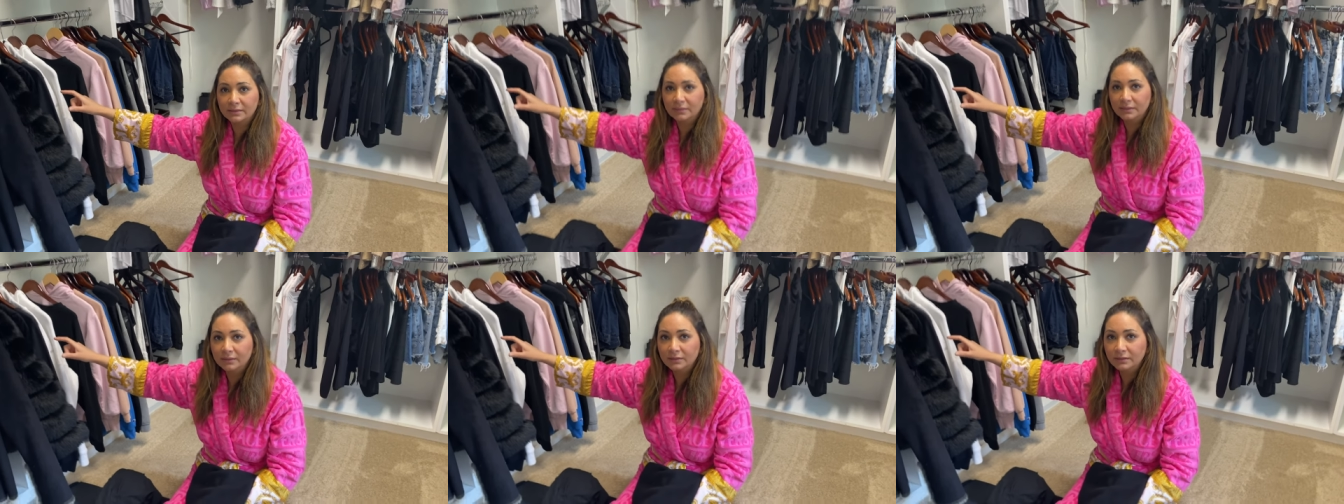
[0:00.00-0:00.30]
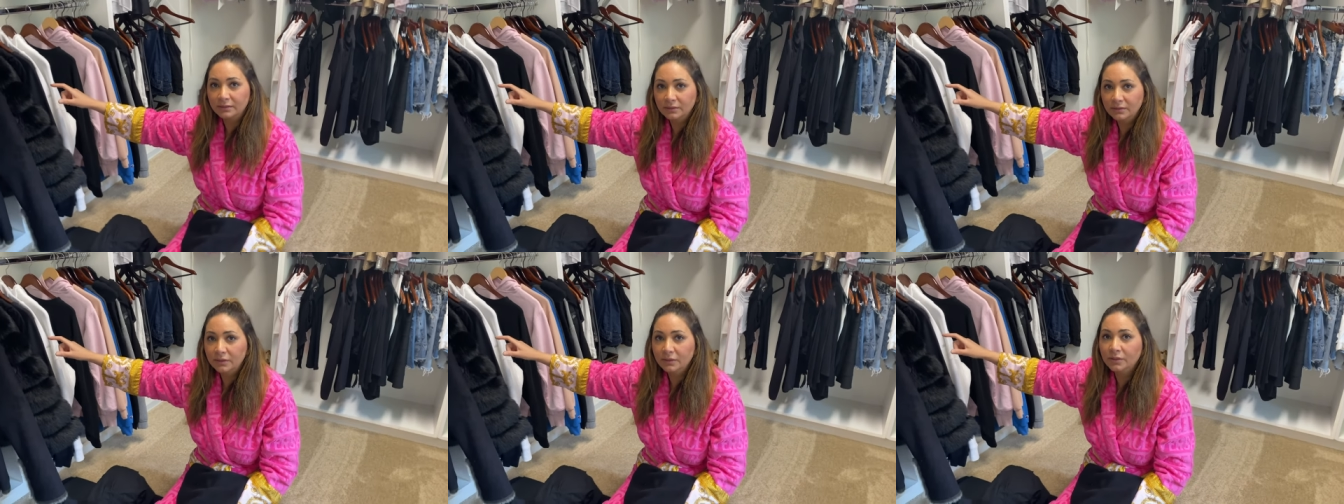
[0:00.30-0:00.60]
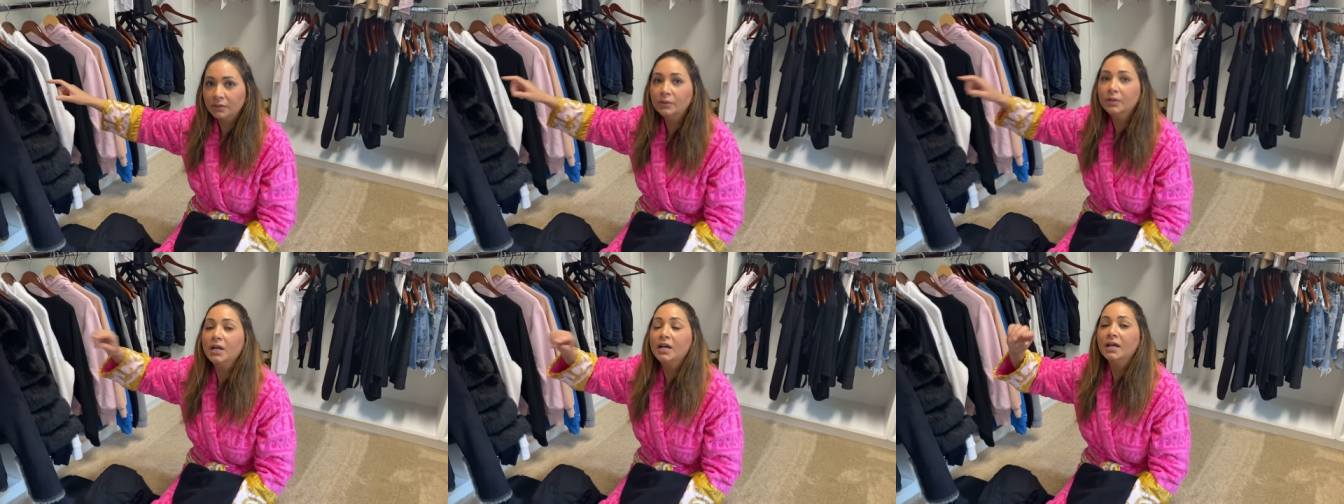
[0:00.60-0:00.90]
Right. You
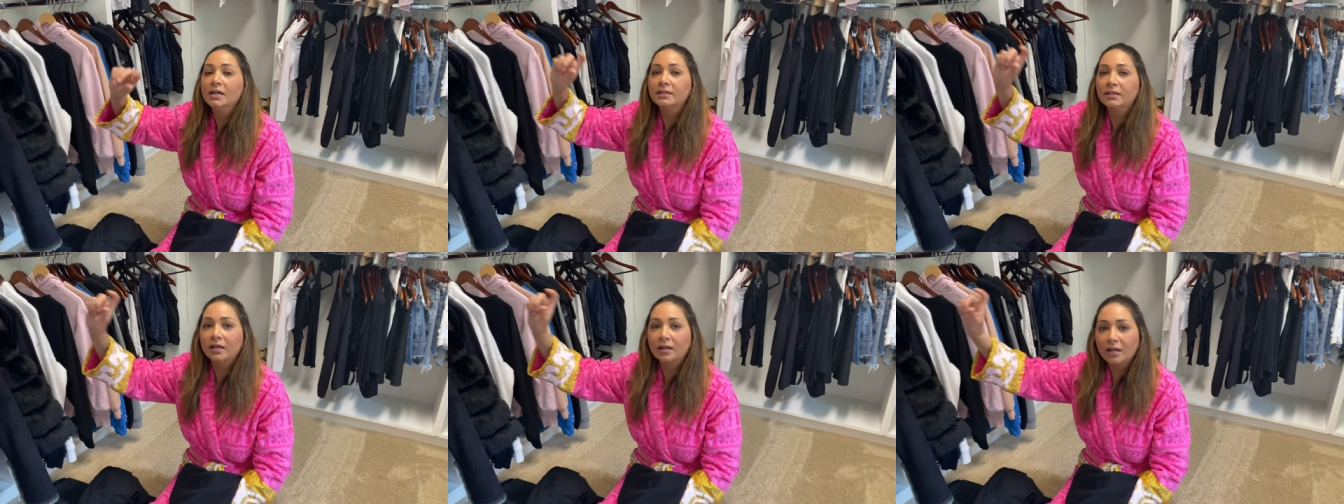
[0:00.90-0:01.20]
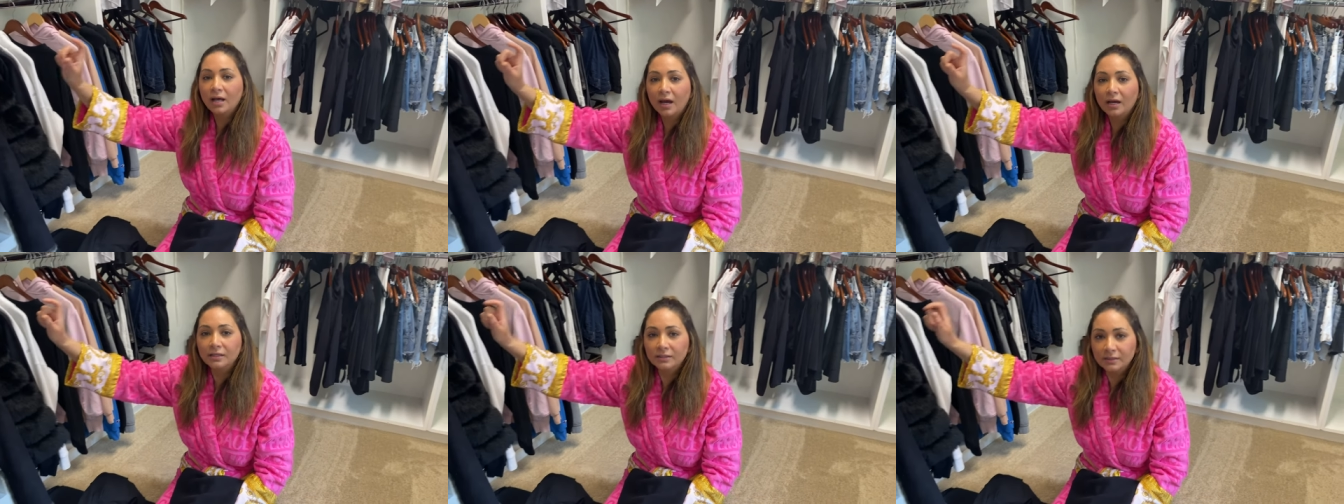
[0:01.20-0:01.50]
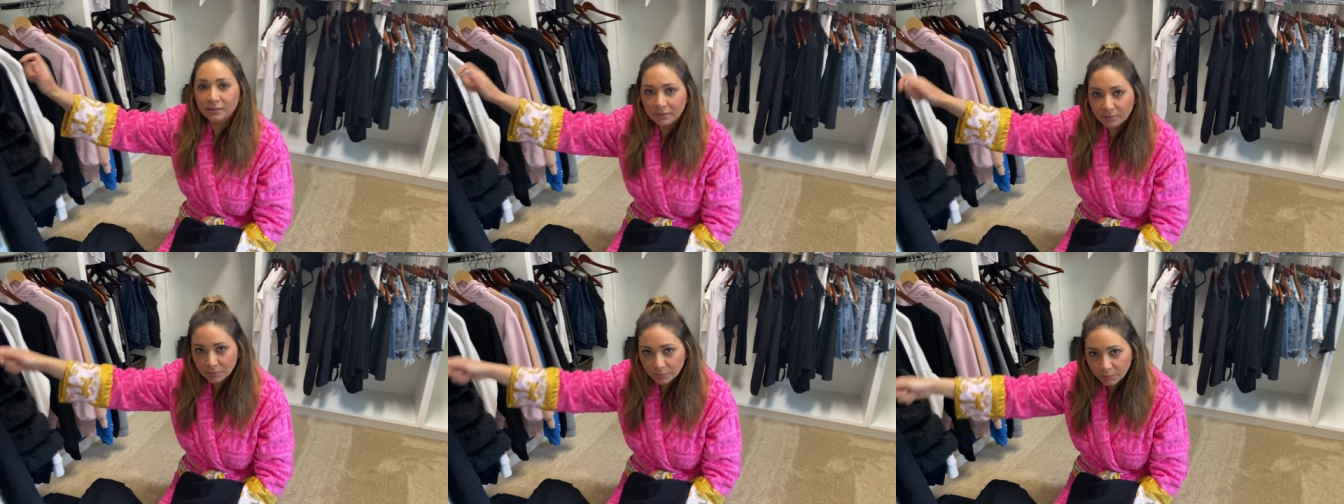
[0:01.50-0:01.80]
know, then I,
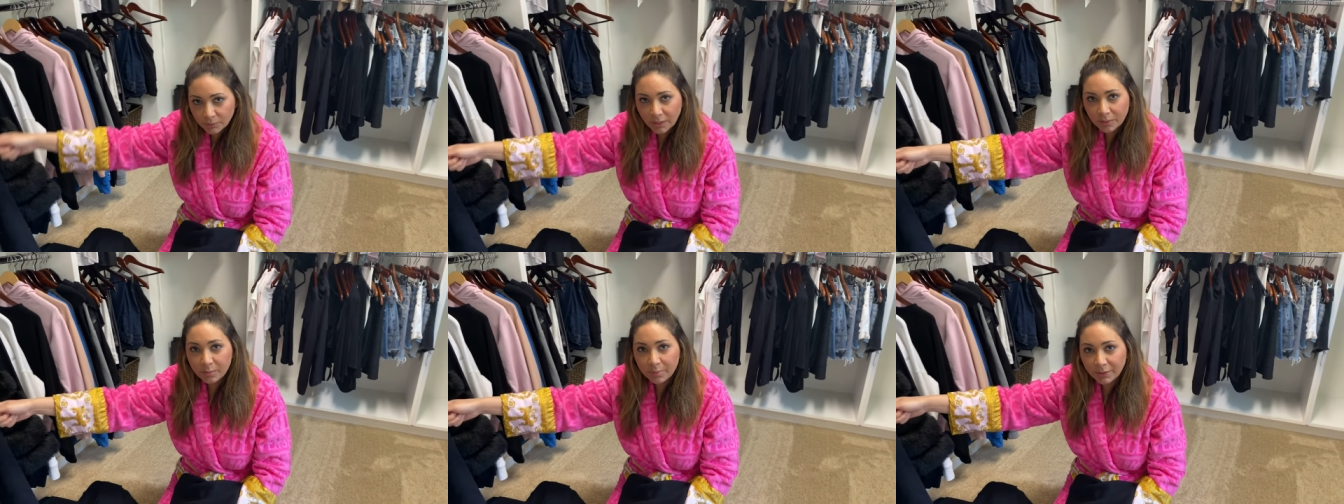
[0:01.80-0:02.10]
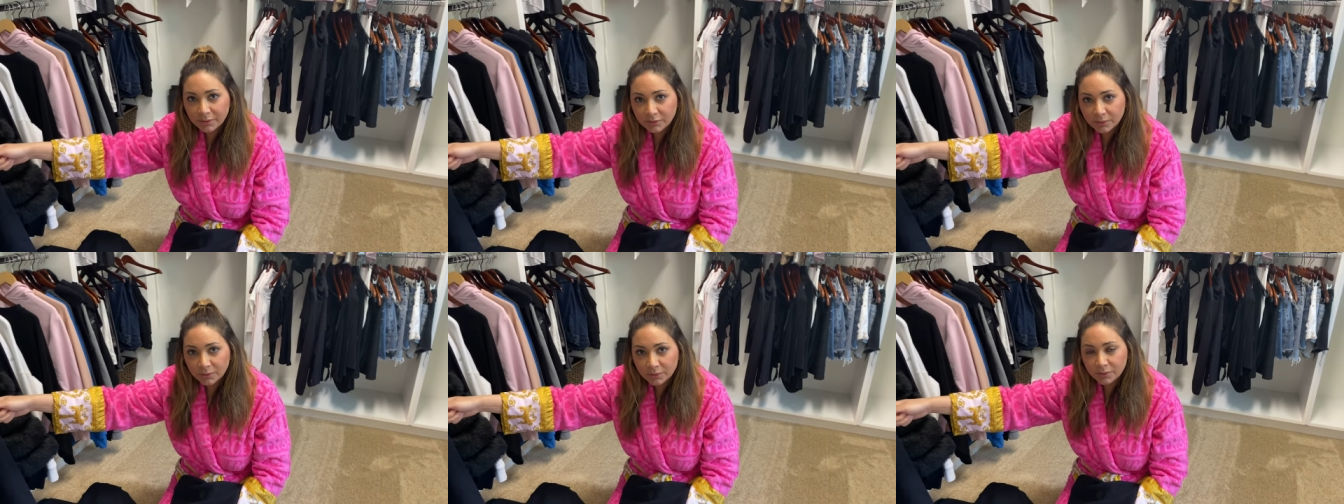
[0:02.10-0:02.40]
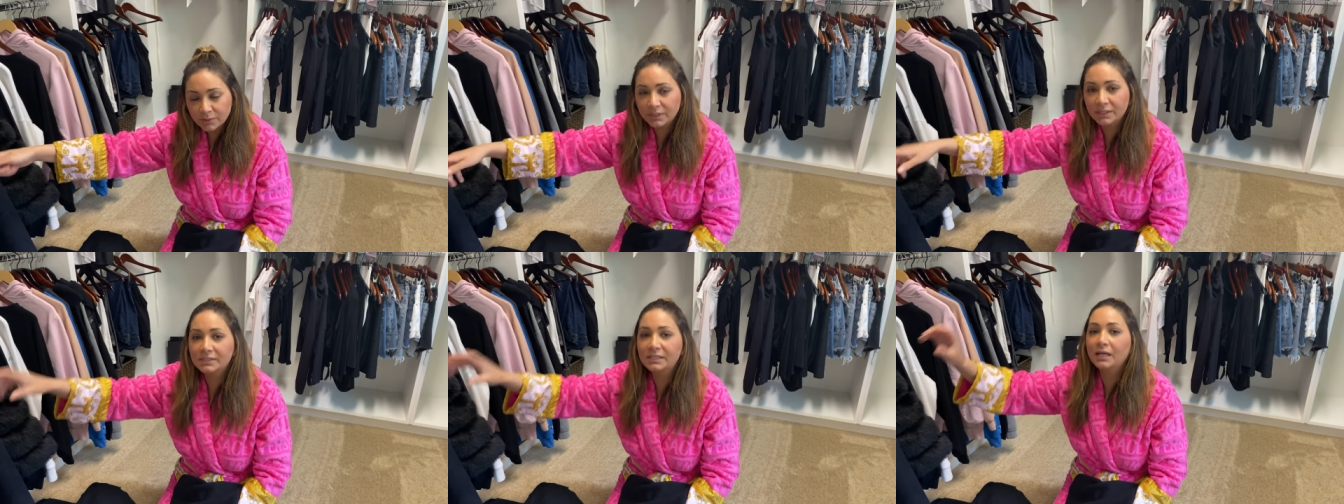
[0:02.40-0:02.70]
when I'm about to go do
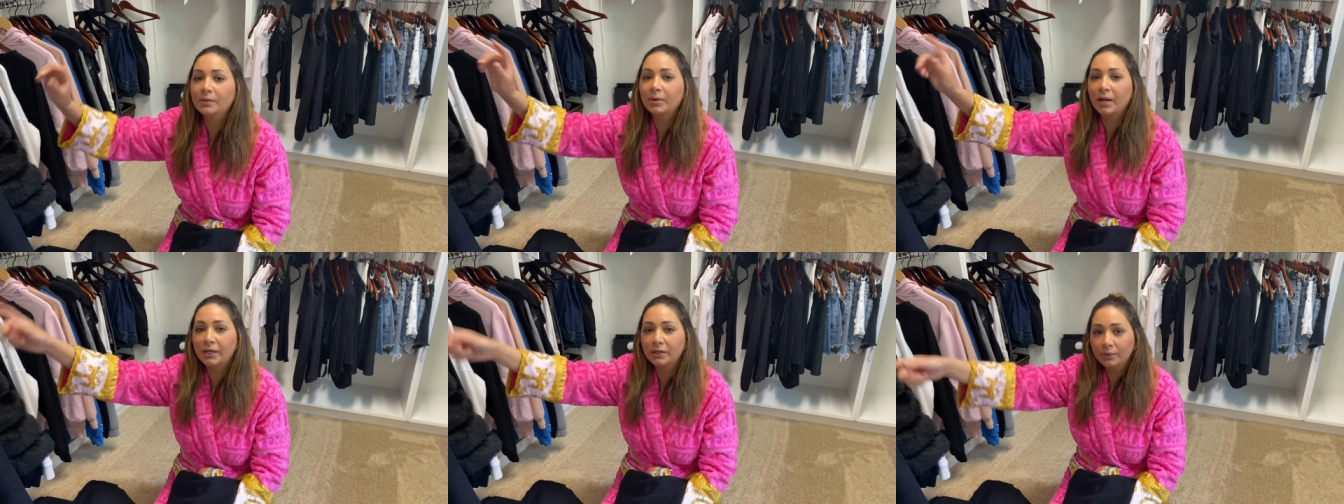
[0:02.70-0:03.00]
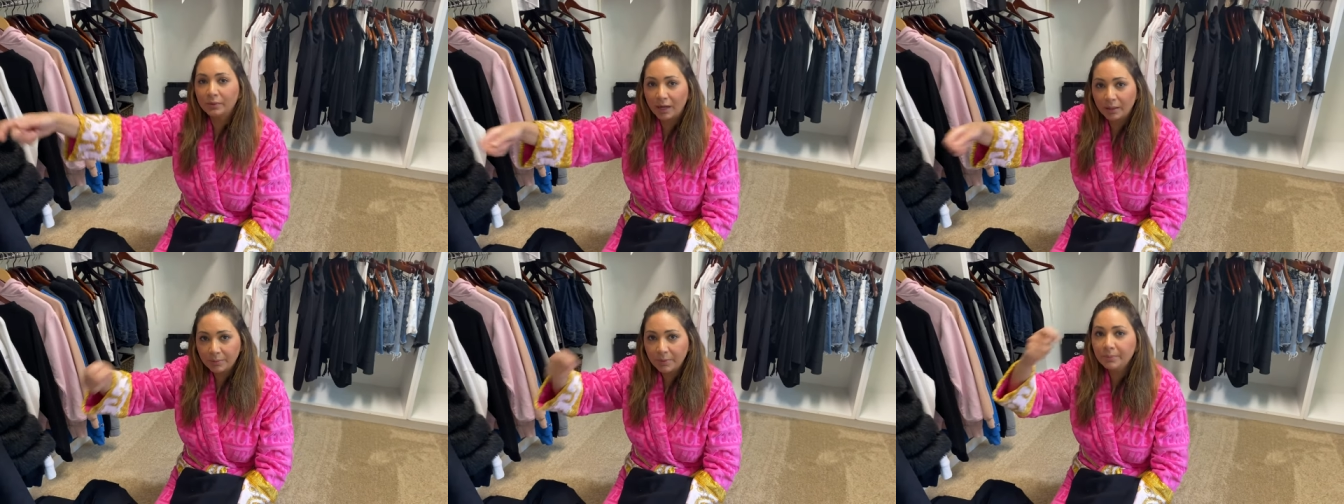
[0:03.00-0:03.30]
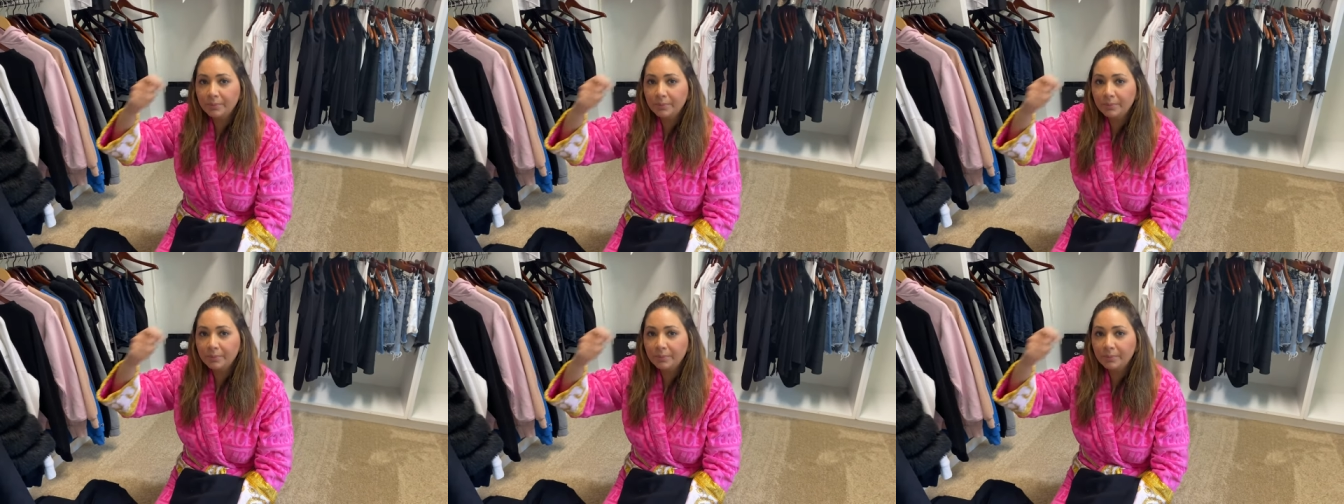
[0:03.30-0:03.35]
the exam, I grab a